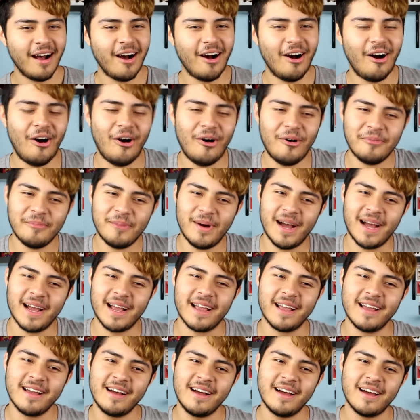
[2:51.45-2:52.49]
Oh my
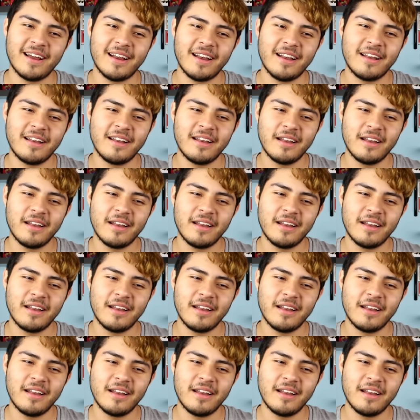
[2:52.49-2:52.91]
god.